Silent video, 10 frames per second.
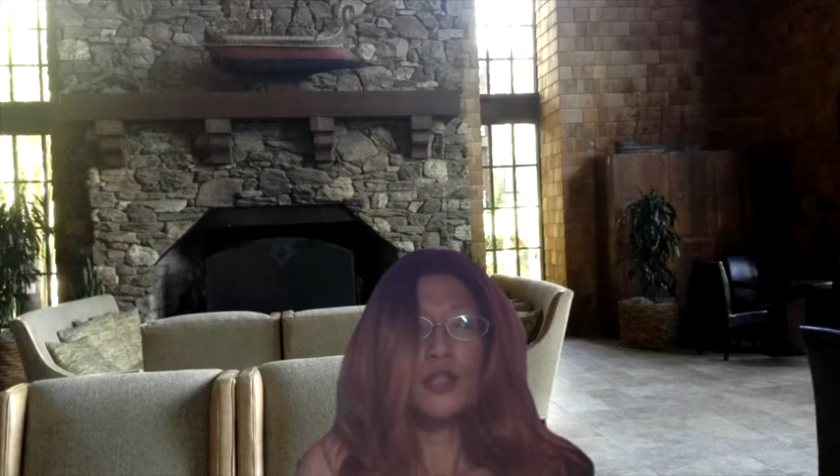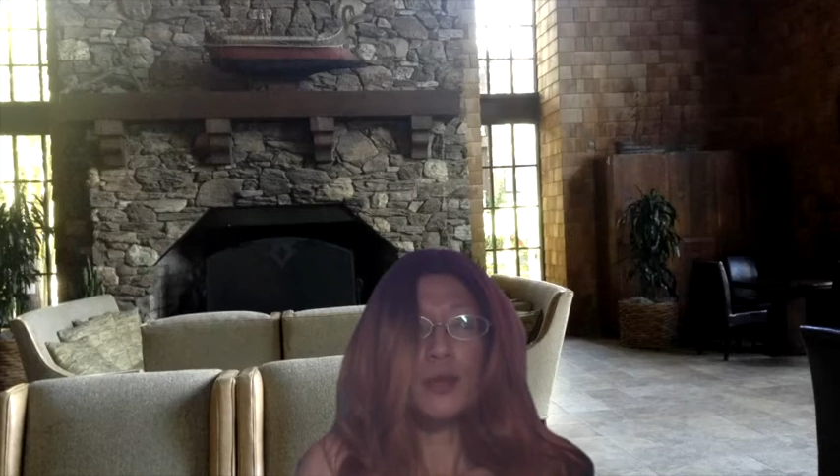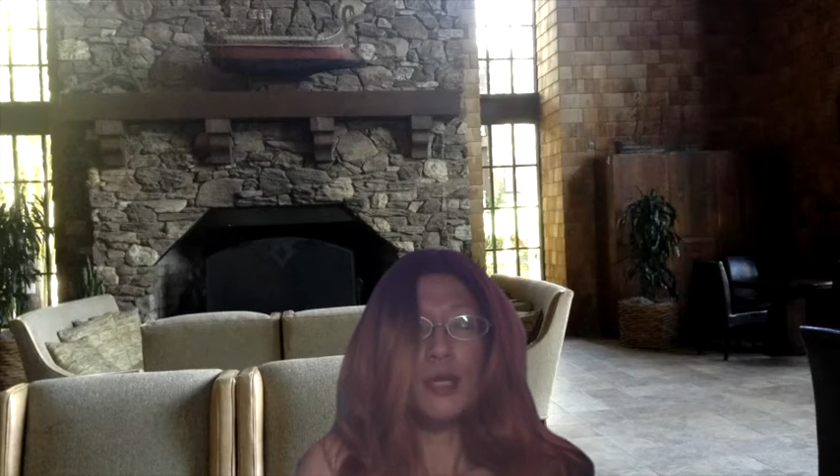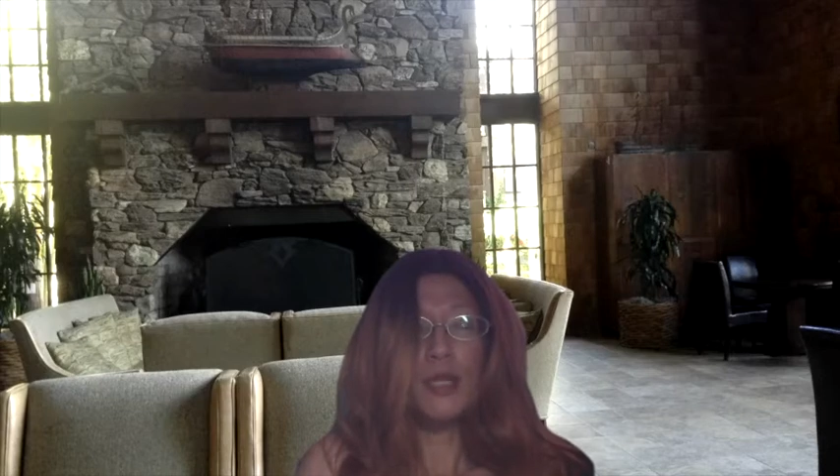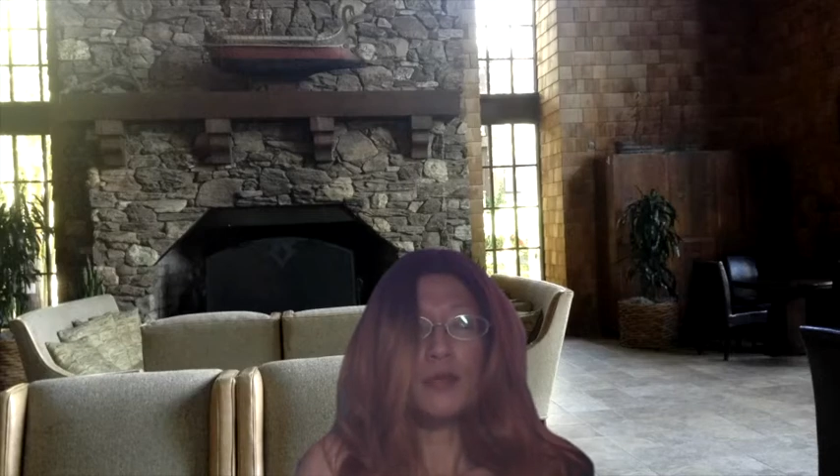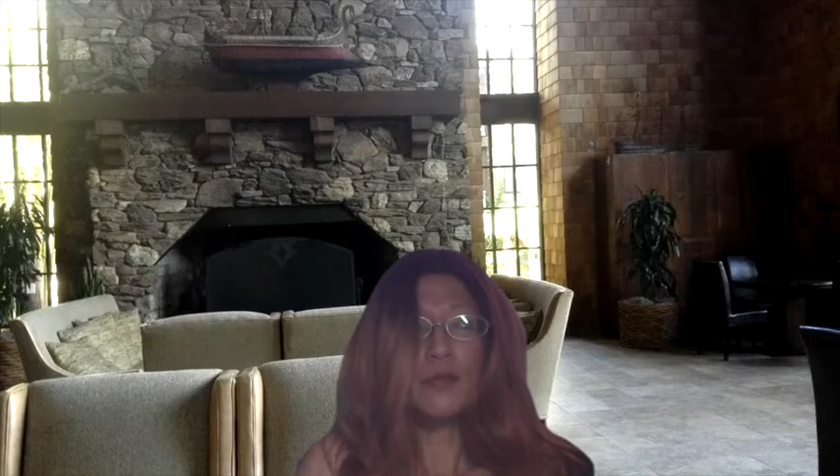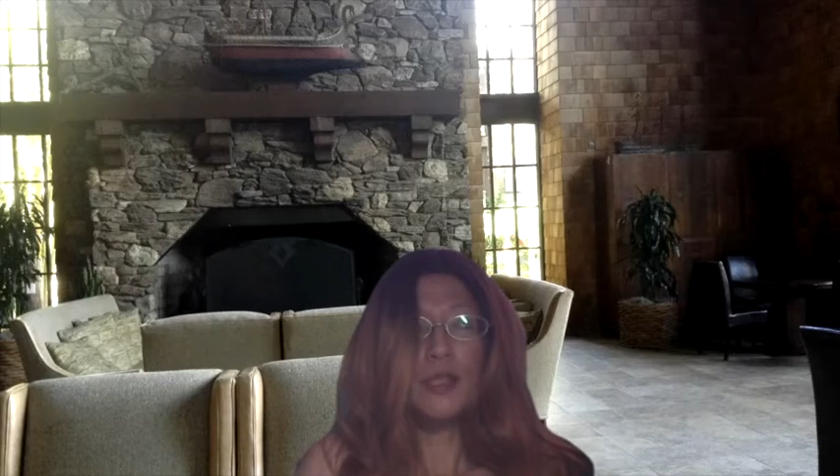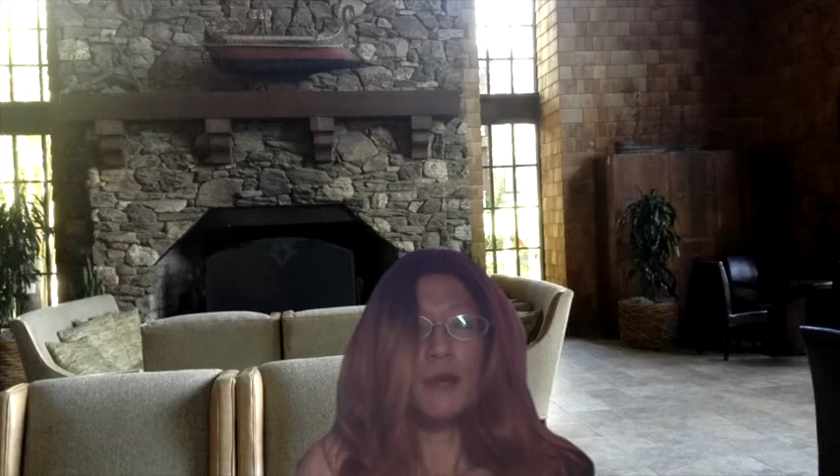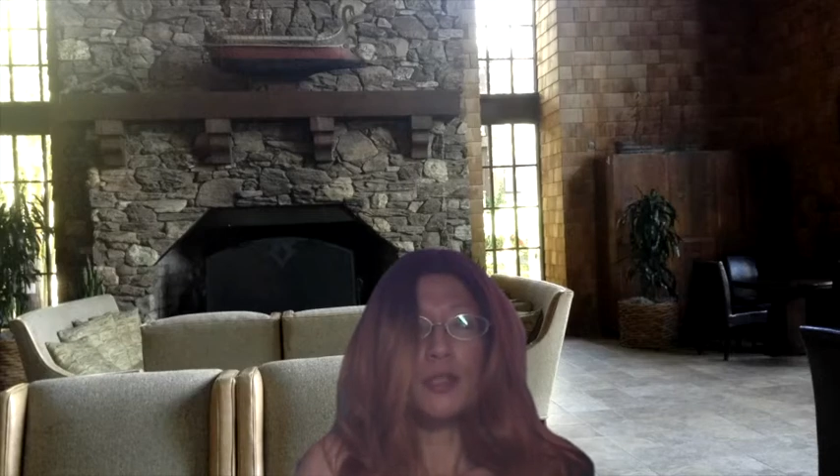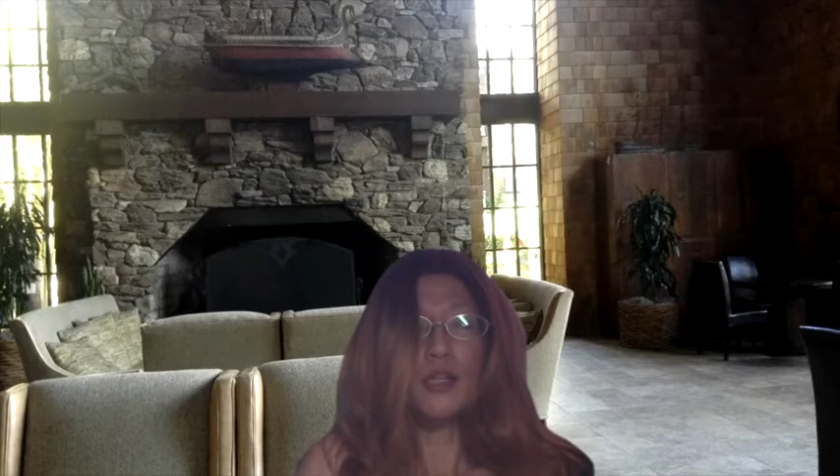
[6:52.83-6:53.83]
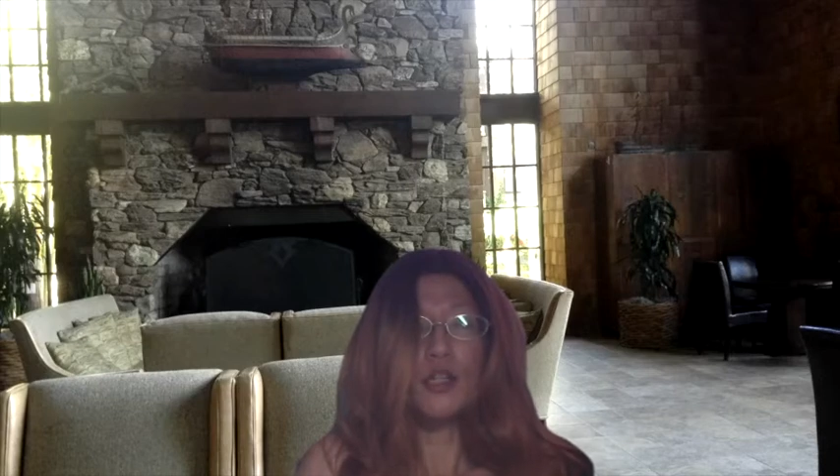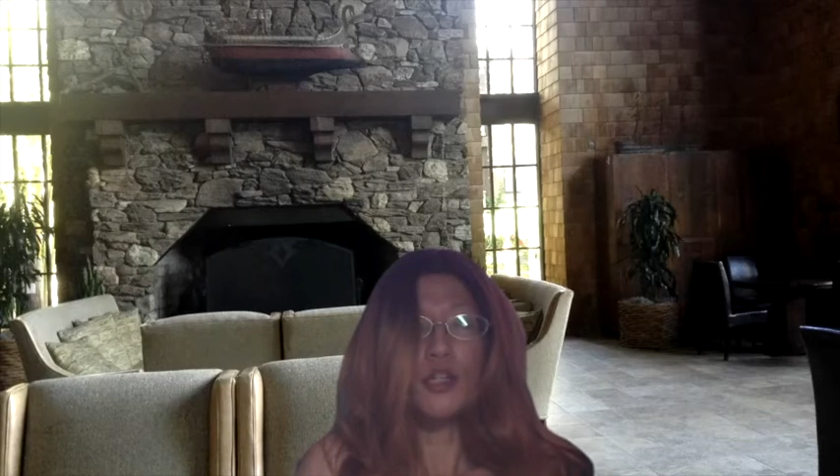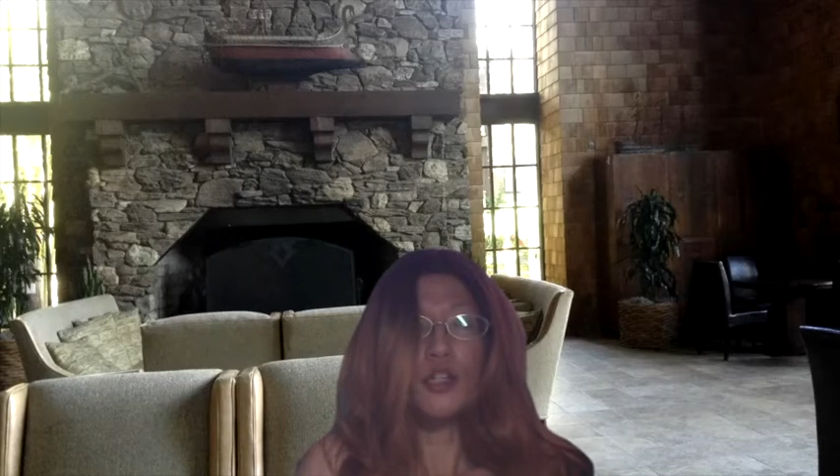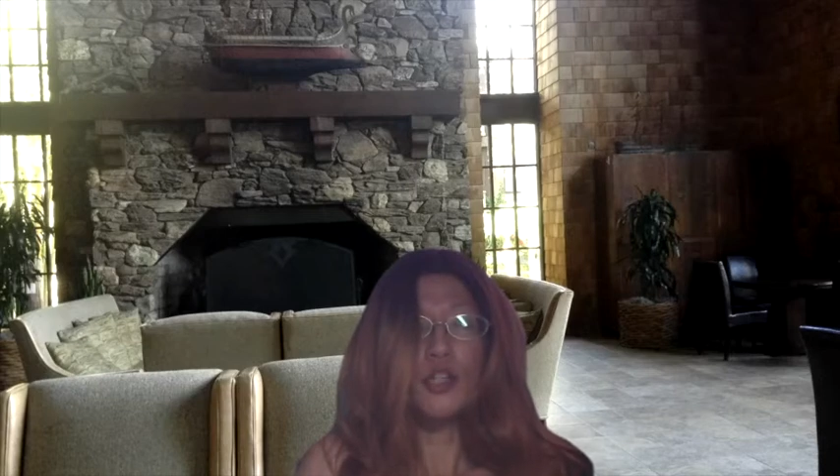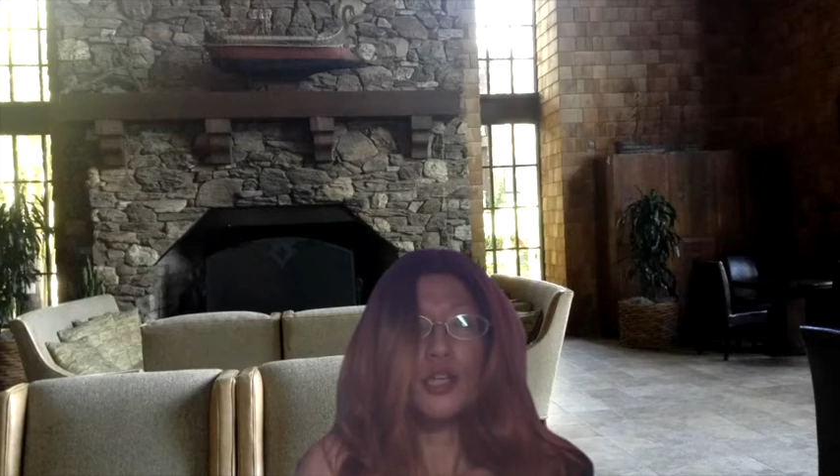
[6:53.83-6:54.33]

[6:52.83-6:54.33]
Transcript: or some kind of sabotage.